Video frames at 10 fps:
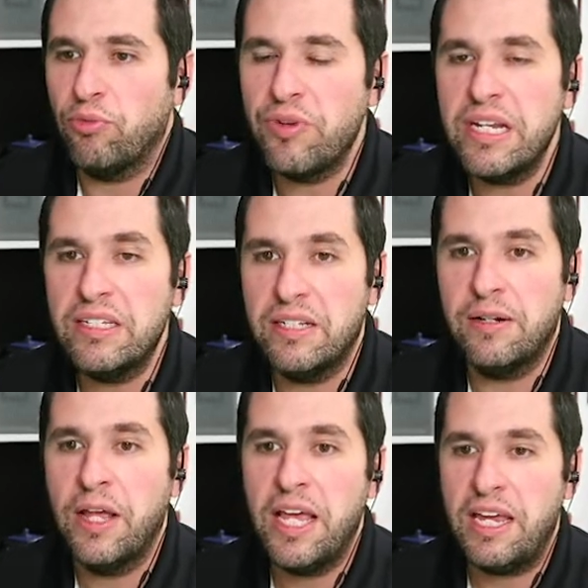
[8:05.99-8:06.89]
a
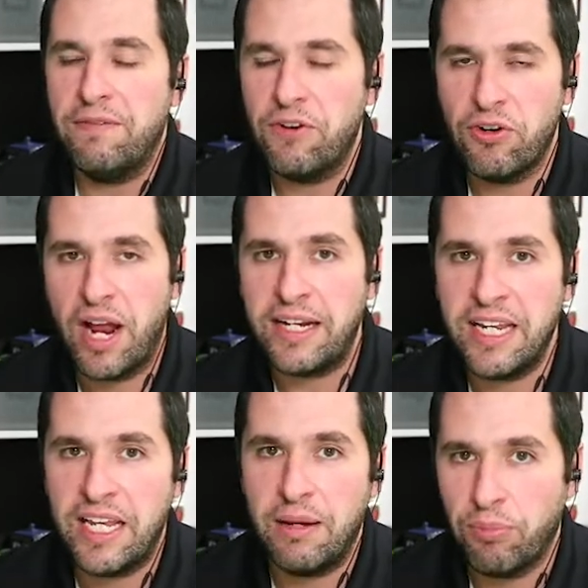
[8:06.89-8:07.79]
reason if you're not
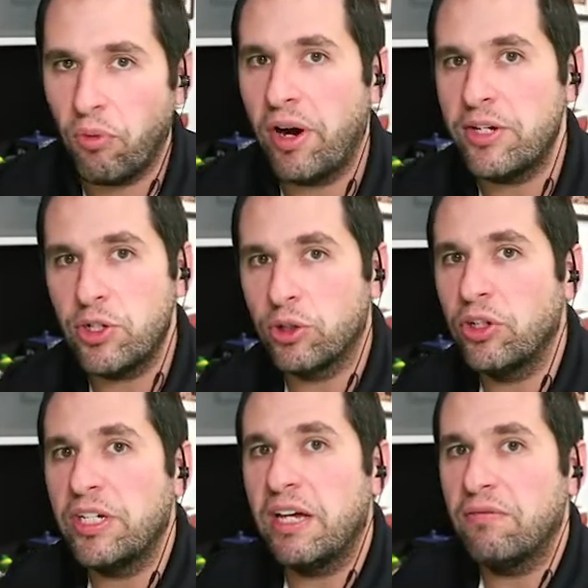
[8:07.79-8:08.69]
going to get price you're
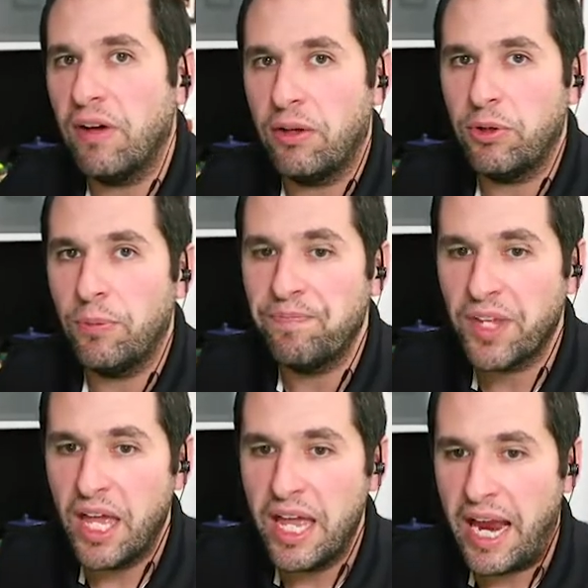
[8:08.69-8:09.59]
going to get volume
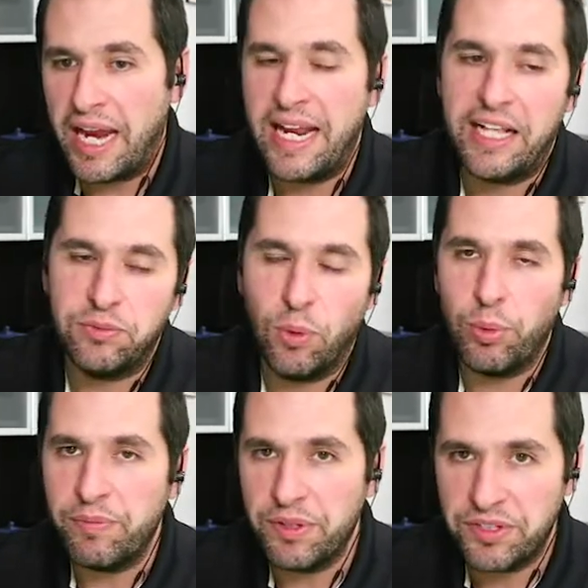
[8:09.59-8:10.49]
and that's what
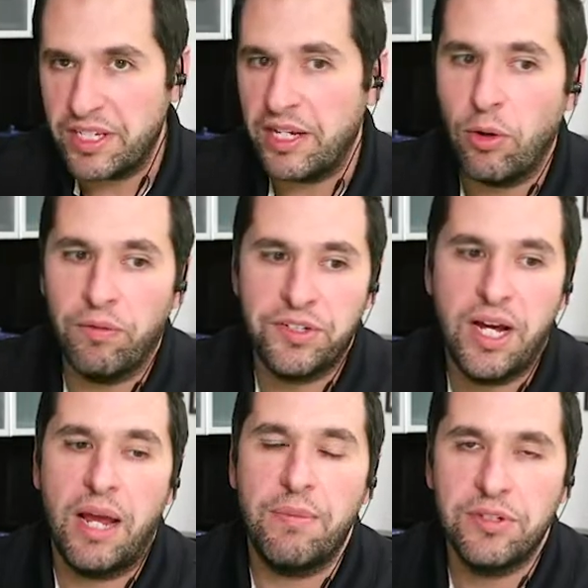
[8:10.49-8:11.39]
we've been seeing over
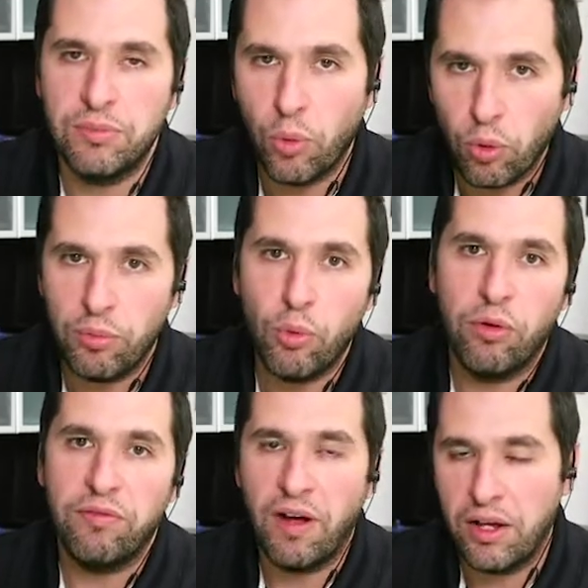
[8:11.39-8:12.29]
time is more and
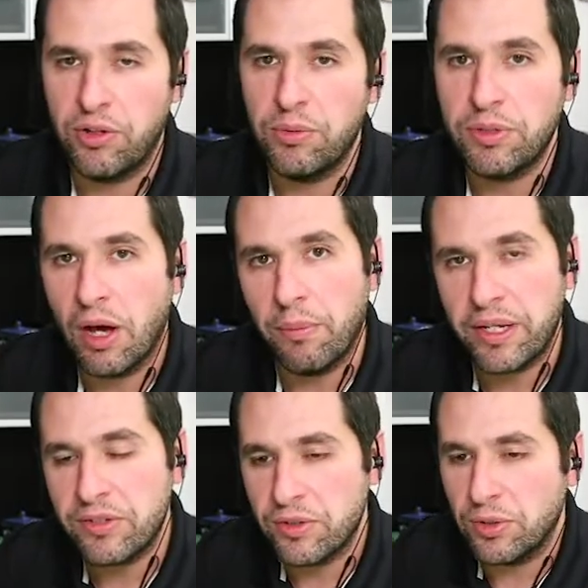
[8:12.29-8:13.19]
more volume
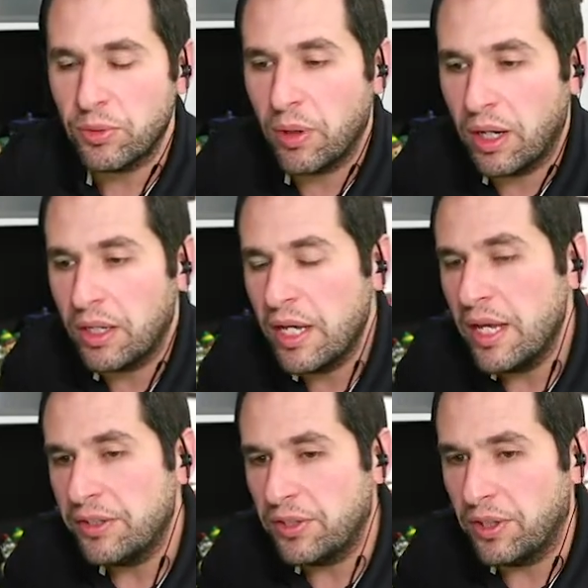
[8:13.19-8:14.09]
coming to uh,
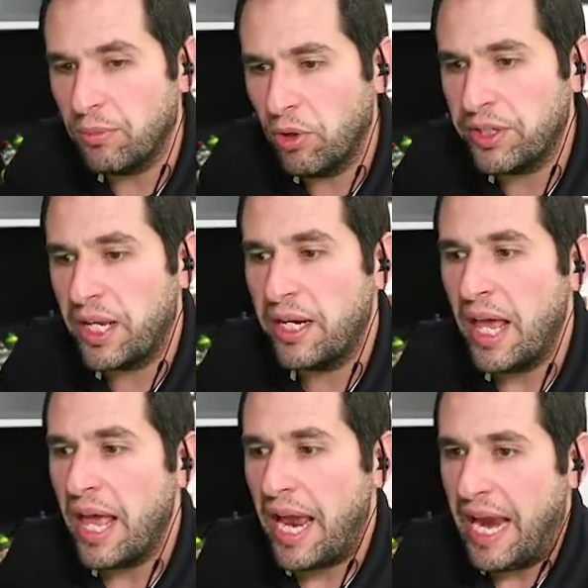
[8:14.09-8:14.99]
to the market
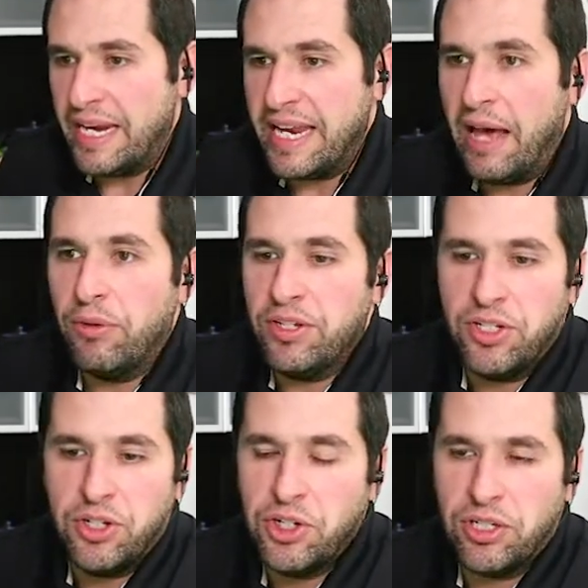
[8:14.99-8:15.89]
and now
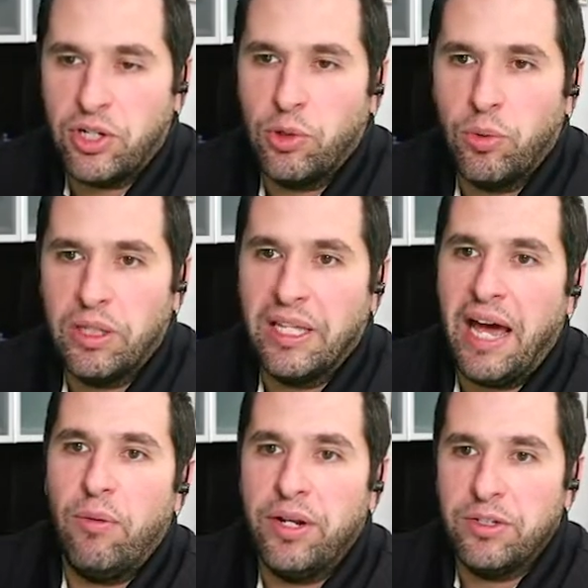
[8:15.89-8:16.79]
this is just going to
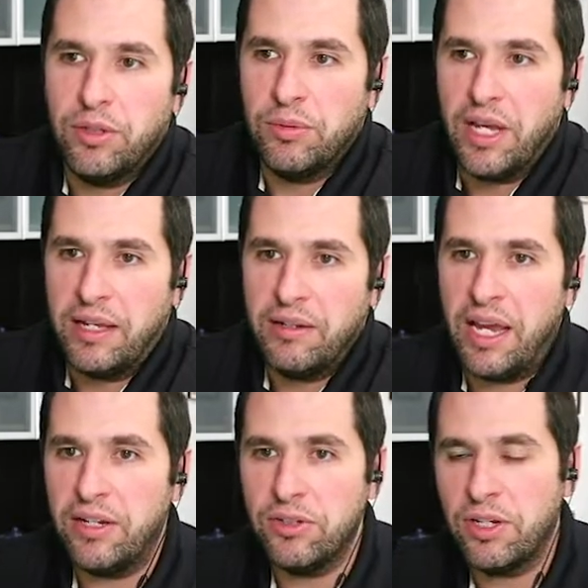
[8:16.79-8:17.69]
allow it to and
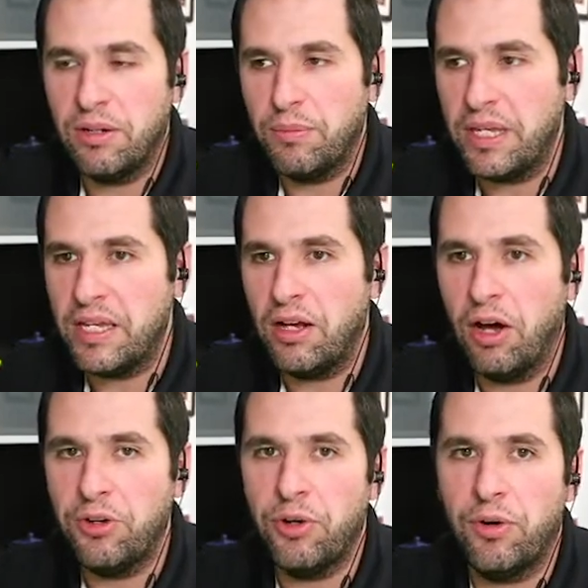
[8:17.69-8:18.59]
and it's going to be
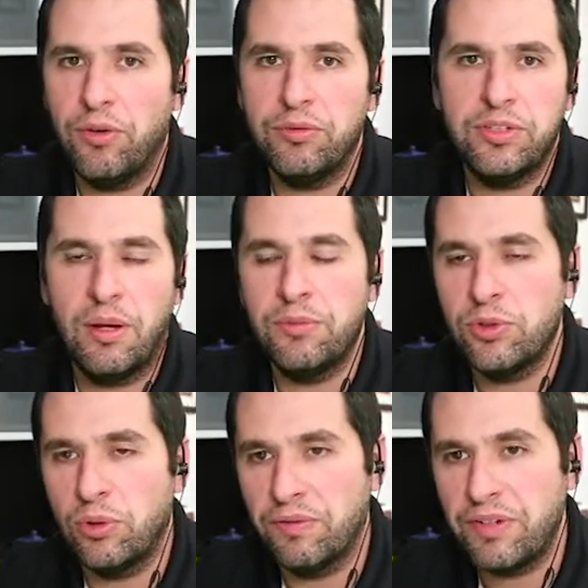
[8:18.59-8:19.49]
under some
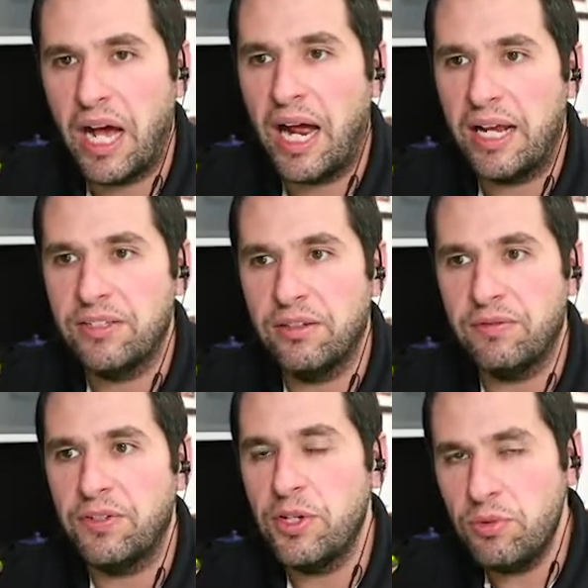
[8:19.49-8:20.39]
sort of guise
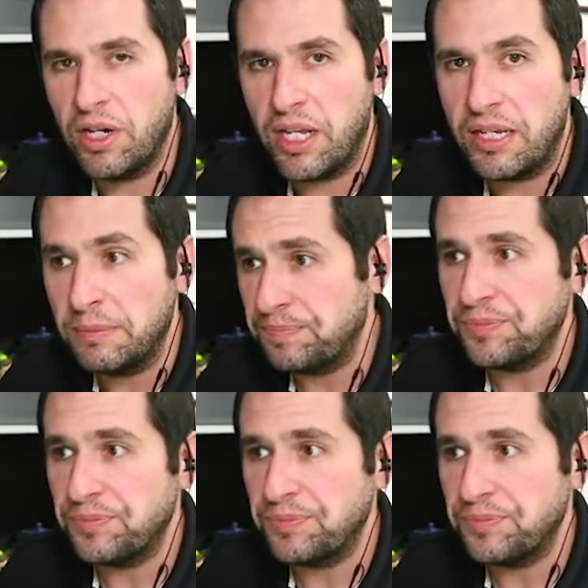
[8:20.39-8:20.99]
of unity